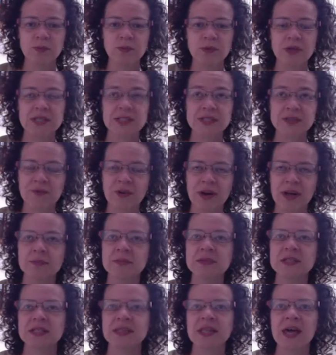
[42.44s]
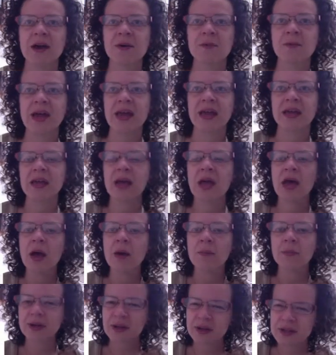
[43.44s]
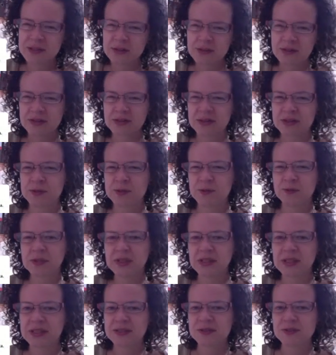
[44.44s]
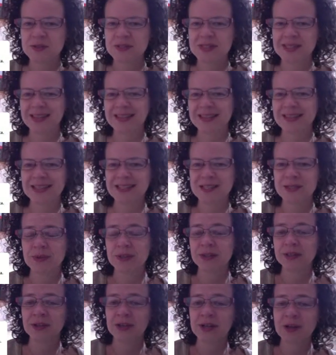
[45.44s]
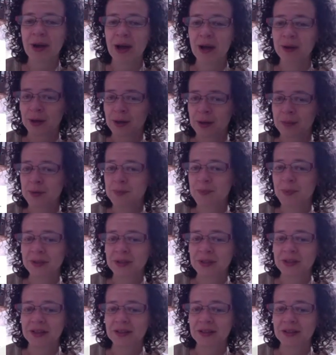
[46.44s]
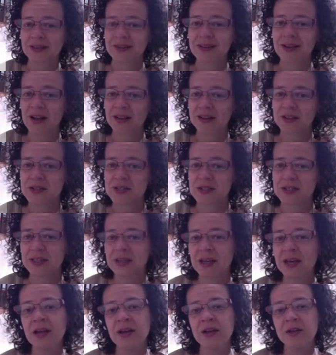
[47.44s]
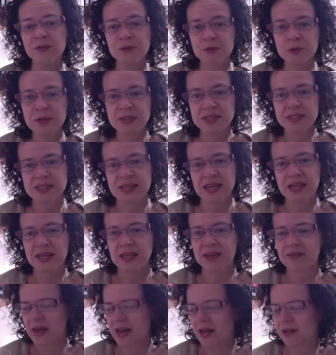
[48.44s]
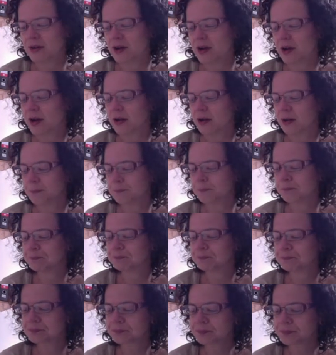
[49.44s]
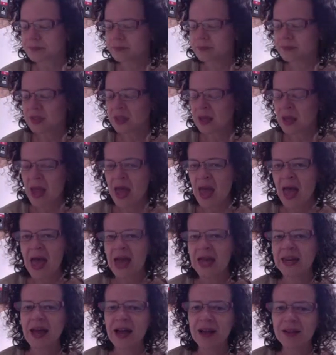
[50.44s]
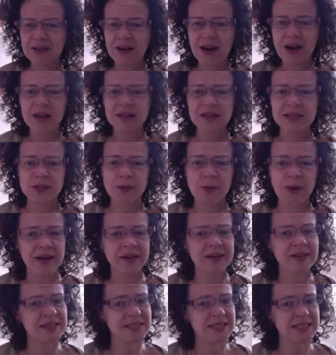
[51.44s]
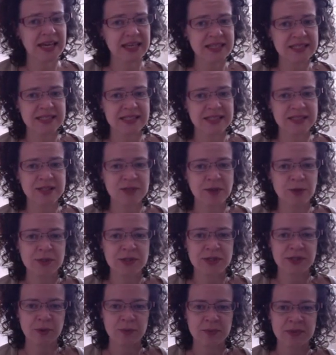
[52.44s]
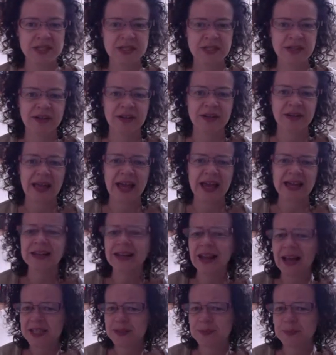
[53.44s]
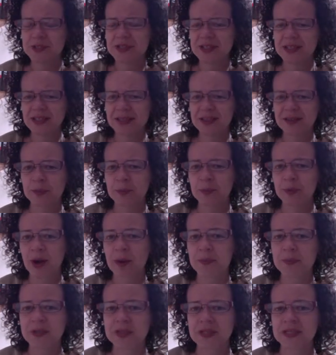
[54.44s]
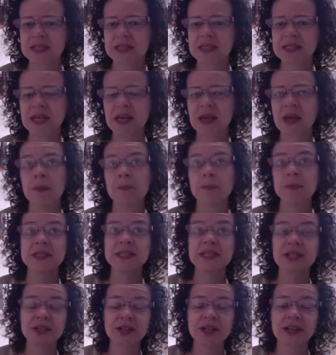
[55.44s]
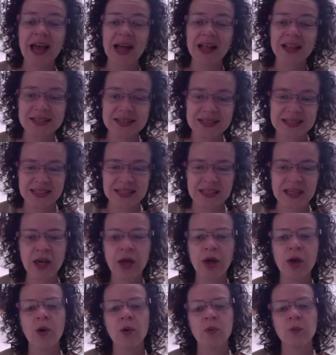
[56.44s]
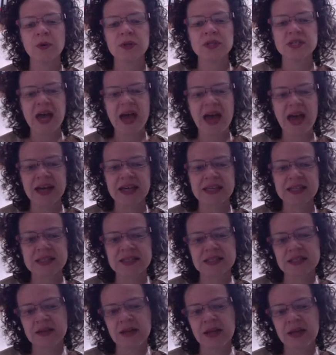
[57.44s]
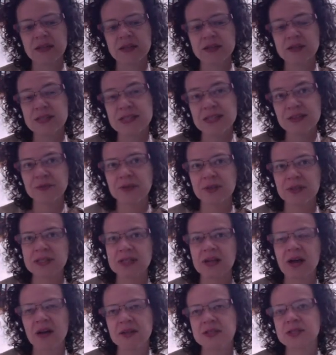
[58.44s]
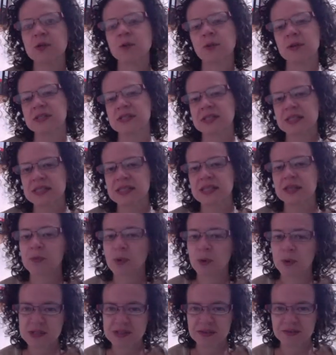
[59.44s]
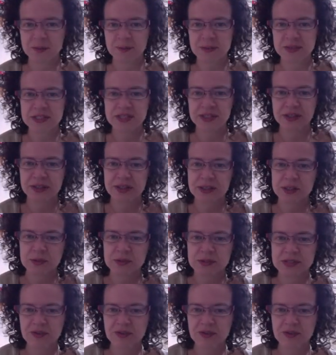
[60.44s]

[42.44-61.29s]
is framed in that way, but also that there's really interesting things we learn about urban political ecology through the study of alcohol. And alcohol is quite a contested socio-material, and it has particular properties, materiality, which has different consequences than most of the materials which